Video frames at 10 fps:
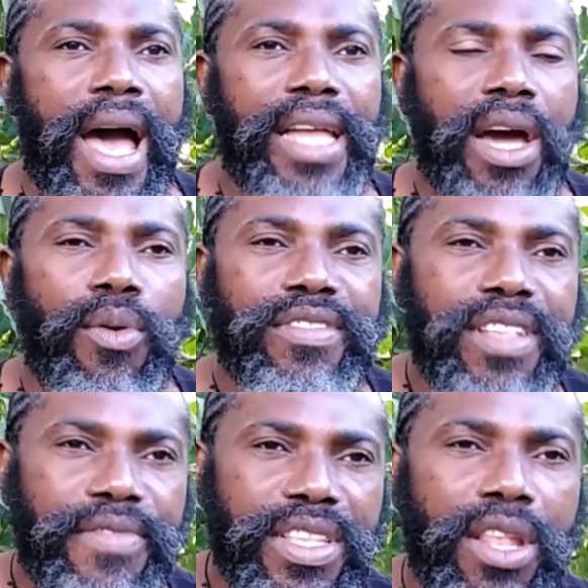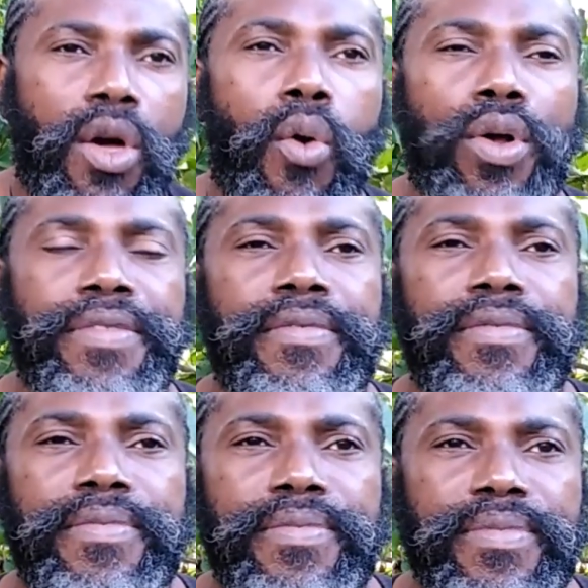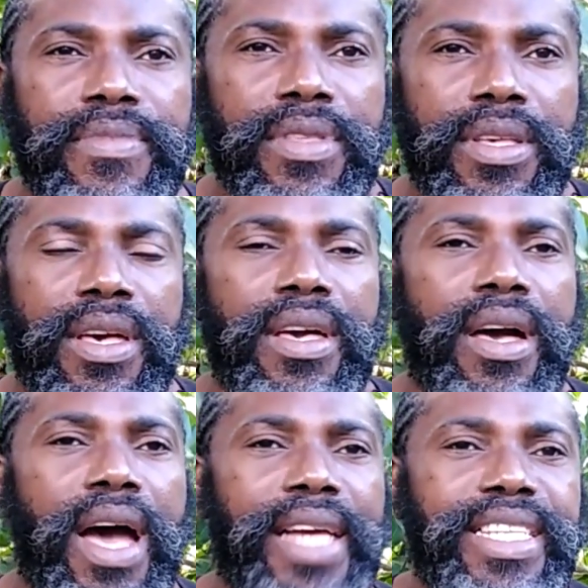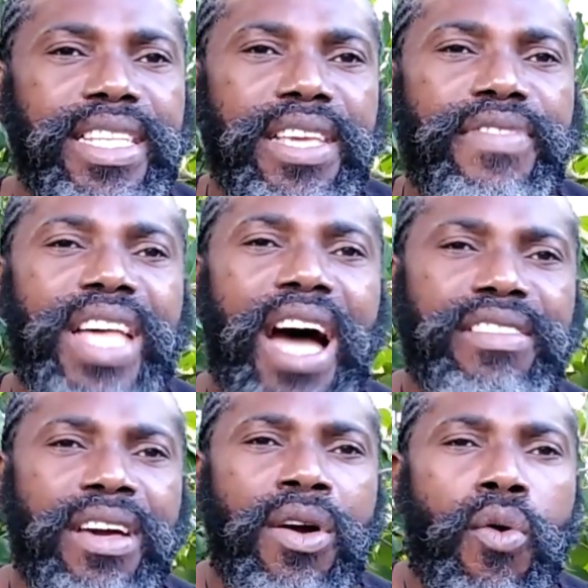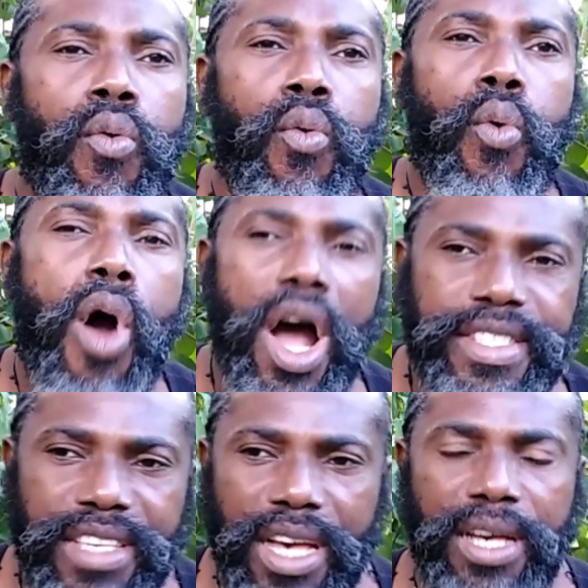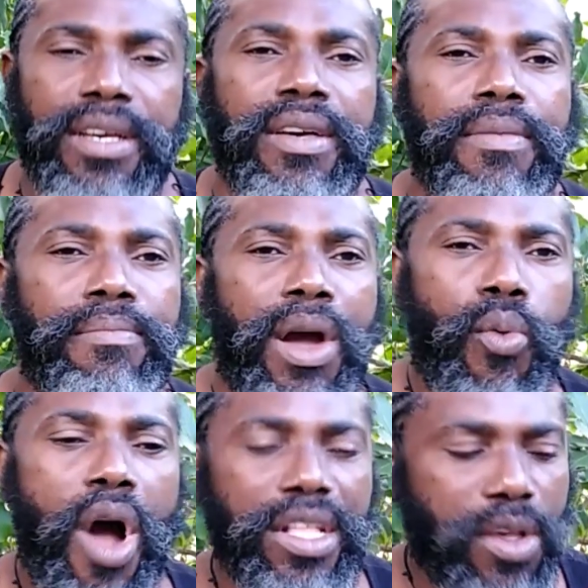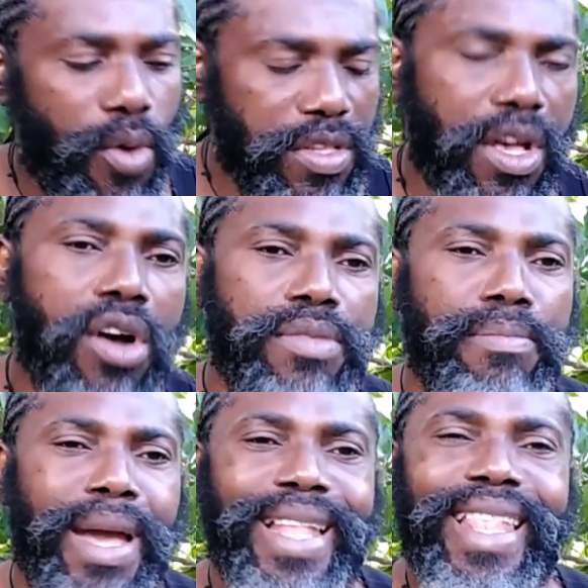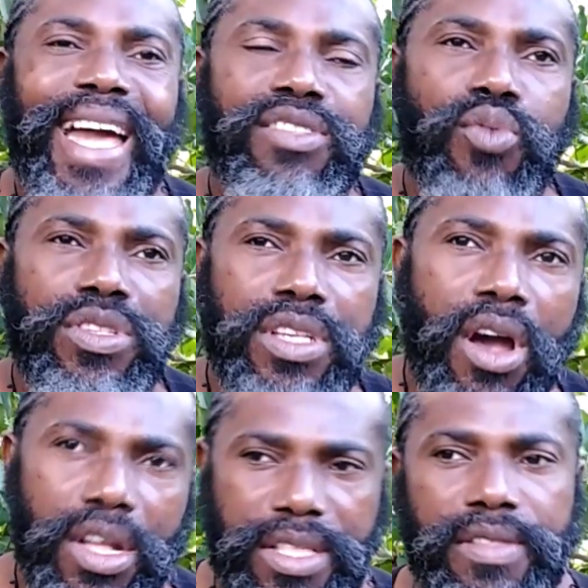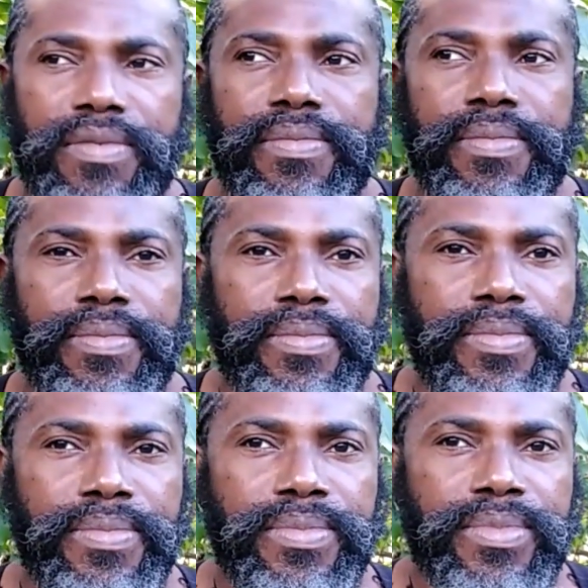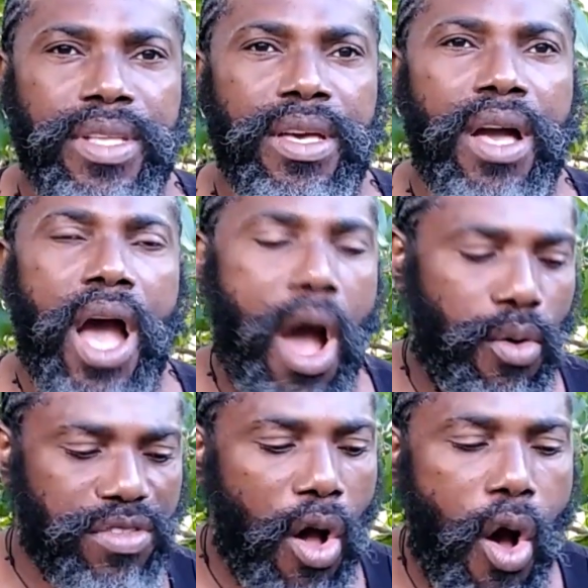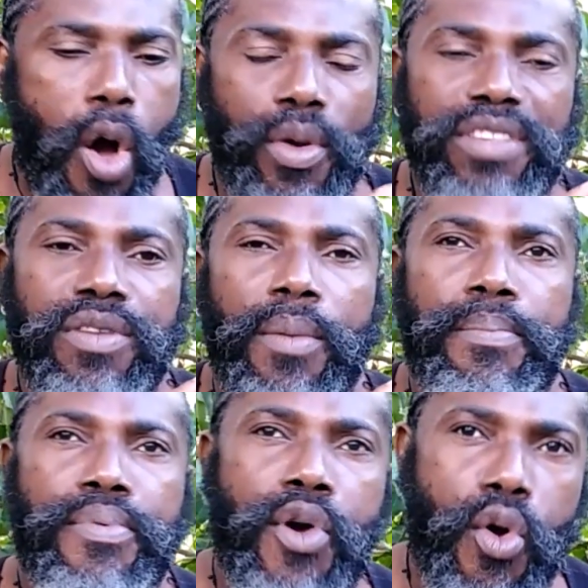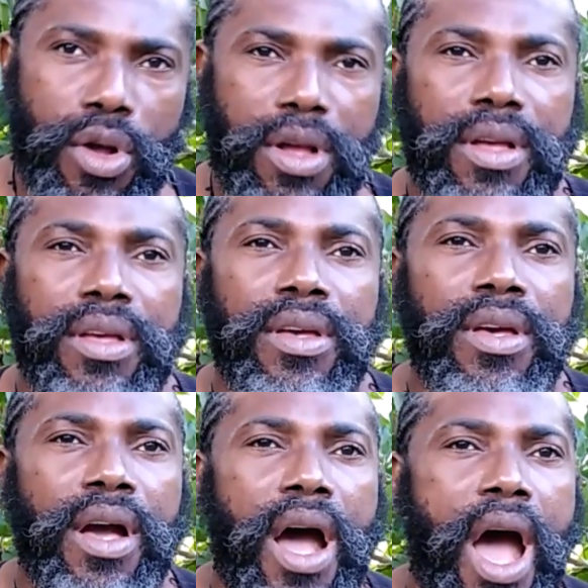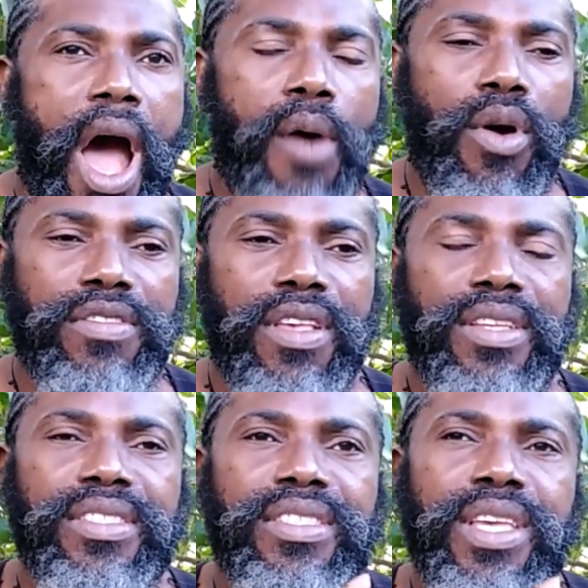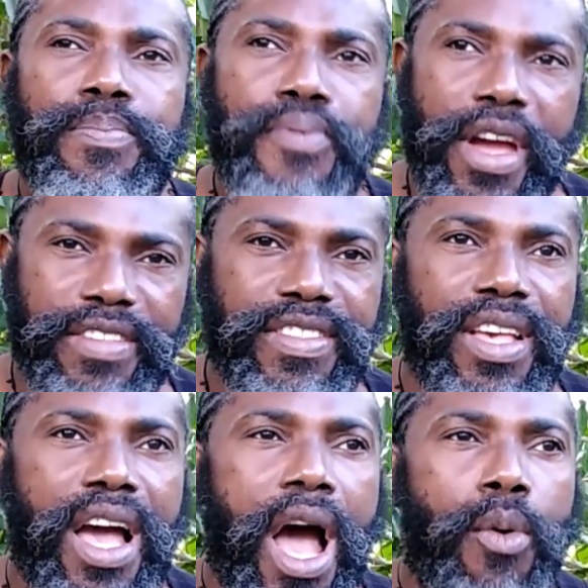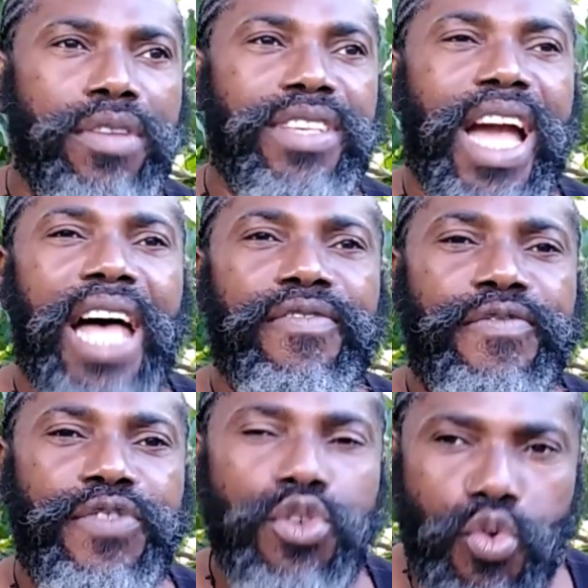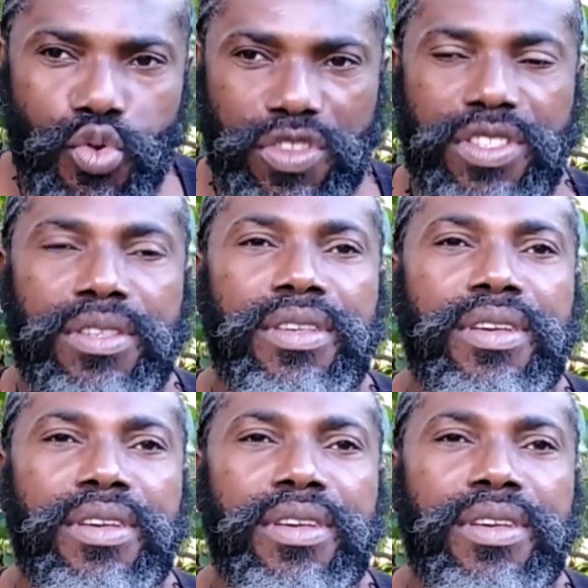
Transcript: And I was living alone. I didn't even have water. My water was cut. My light was cut. I was always broke. I was depressed. I was confused.